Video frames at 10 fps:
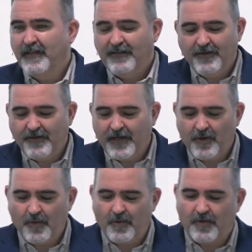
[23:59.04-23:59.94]
even though they
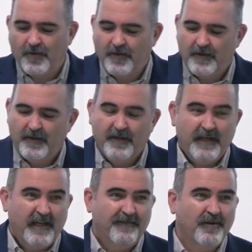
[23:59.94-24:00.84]
call
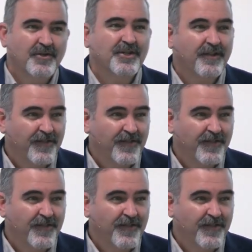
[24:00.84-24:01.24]
evolution a